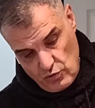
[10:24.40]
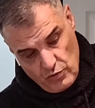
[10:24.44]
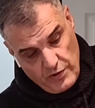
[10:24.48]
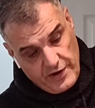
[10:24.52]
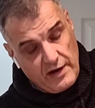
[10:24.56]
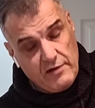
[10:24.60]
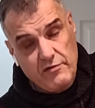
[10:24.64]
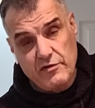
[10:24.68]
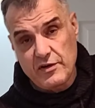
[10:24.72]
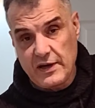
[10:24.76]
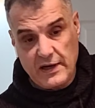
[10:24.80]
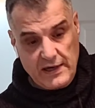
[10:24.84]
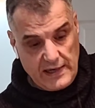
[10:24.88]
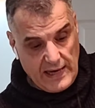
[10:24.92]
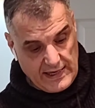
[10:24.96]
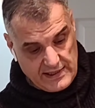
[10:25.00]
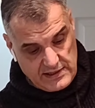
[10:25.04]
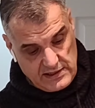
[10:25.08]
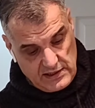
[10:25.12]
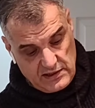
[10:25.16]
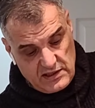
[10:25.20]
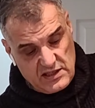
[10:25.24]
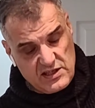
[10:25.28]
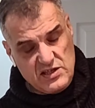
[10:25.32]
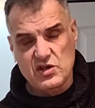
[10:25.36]
or whatever the
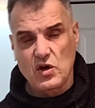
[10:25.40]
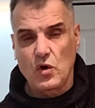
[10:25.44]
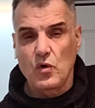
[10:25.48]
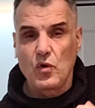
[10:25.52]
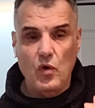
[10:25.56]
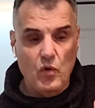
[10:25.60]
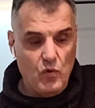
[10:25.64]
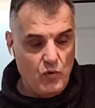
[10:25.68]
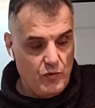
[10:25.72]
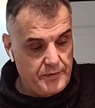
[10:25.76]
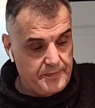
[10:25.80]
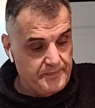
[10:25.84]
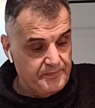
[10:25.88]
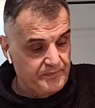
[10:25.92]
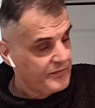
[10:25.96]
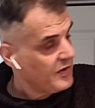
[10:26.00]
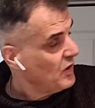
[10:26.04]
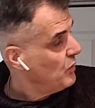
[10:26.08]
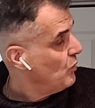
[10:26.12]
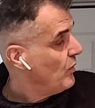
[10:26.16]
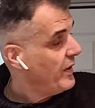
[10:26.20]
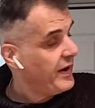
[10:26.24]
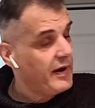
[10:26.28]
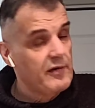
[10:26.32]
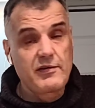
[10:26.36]
classic. This is our own,
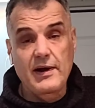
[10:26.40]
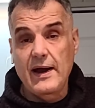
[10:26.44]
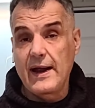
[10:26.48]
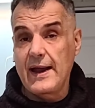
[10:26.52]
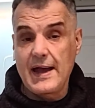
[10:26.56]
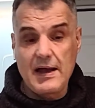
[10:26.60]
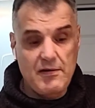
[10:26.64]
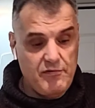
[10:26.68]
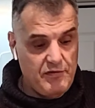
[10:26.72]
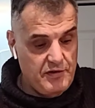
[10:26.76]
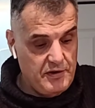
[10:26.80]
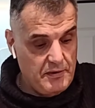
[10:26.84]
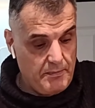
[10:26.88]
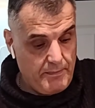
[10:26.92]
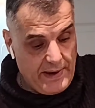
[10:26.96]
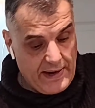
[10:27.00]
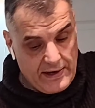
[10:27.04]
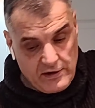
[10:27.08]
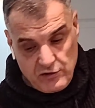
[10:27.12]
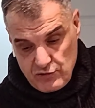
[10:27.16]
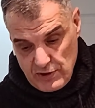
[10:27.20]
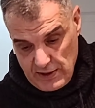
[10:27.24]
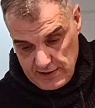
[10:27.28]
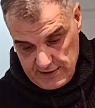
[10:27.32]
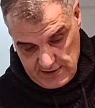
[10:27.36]
whatever I have in the
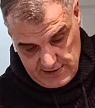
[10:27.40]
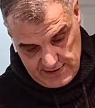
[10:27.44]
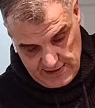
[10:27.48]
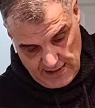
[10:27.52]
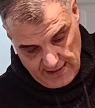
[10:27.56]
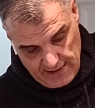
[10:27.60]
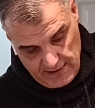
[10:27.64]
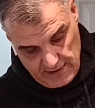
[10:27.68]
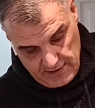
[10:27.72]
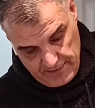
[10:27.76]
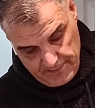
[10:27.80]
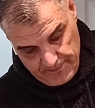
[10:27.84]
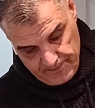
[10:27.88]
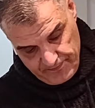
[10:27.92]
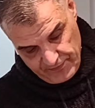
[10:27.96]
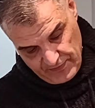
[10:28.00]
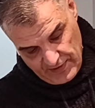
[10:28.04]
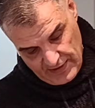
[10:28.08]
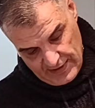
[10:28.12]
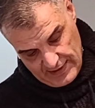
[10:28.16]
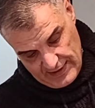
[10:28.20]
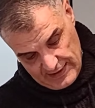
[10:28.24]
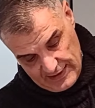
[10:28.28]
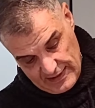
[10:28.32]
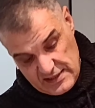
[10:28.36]
pantry. I decided,
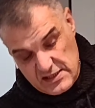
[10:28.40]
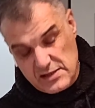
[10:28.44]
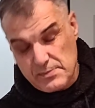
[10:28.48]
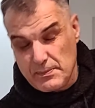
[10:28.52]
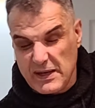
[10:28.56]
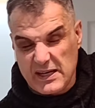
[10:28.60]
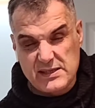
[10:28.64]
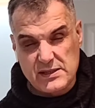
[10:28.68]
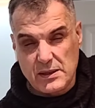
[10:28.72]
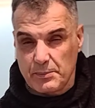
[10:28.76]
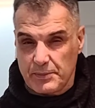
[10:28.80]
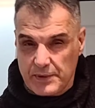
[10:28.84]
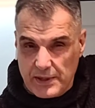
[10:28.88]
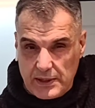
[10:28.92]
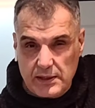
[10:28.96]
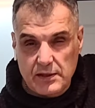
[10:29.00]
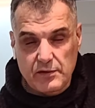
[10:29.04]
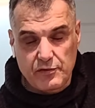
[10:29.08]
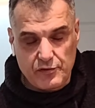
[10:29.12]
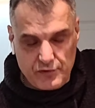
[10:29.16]
let's make something